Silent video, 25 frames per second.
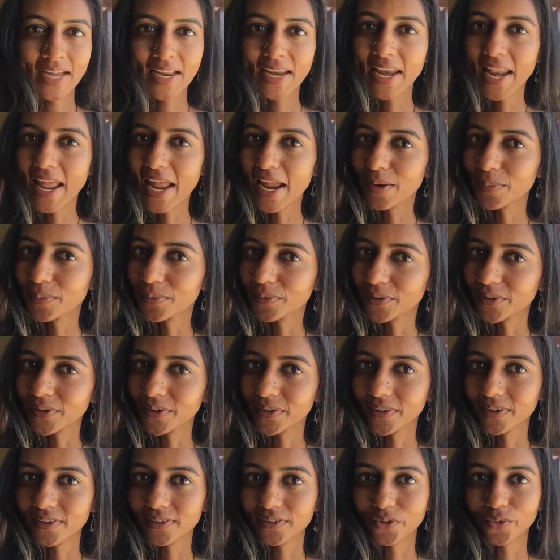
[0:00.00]

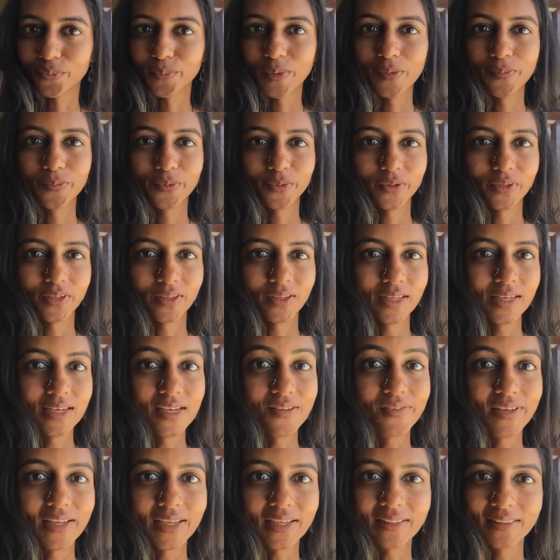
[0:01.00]
neighbors or people
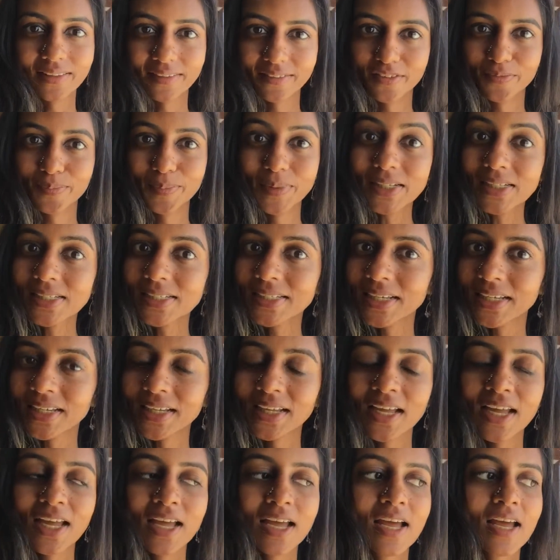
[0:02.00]
living in this building.